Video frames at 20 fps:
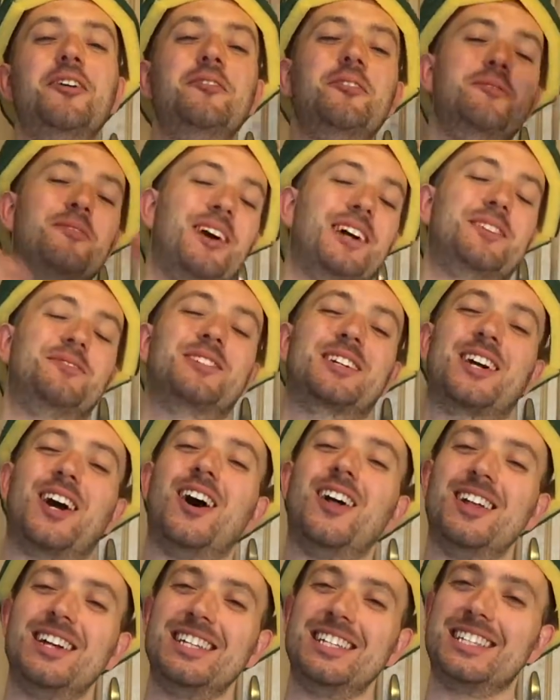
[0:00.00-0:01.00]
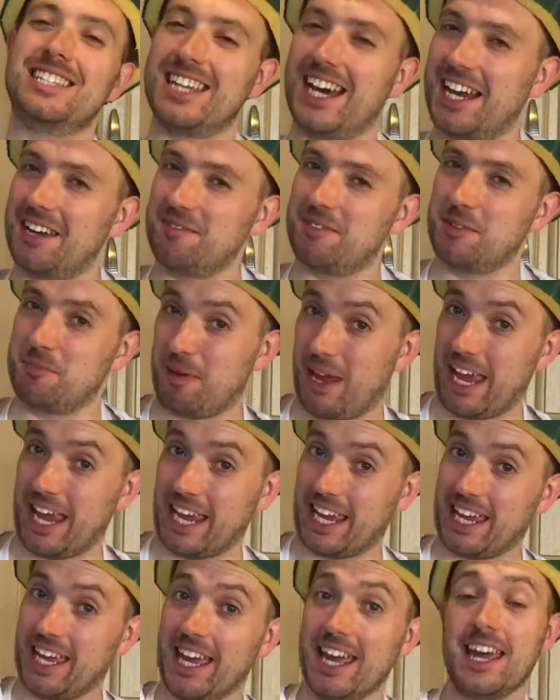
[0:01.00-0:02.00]
and welcome to Colins Time to
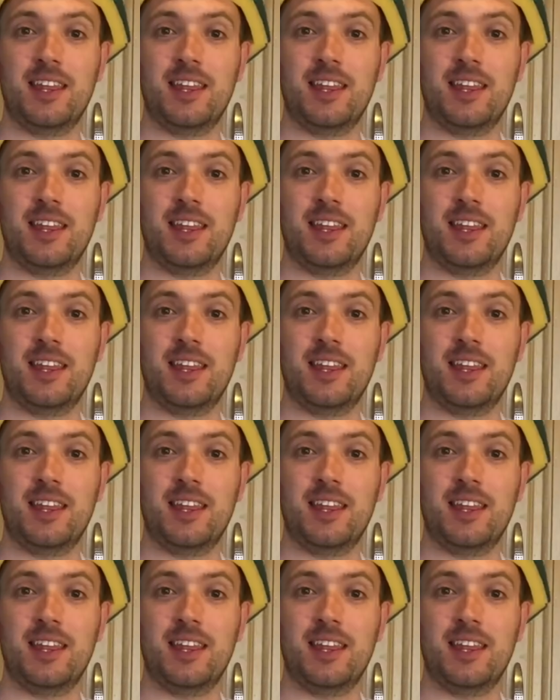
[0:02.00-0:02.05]
Bake.